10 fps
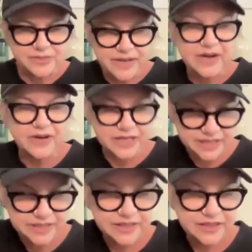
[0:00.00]

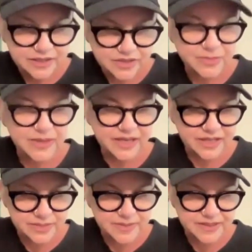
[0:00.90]
married to my
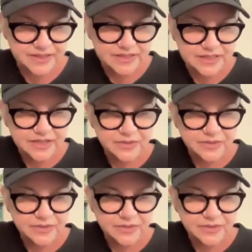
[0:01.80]
husband.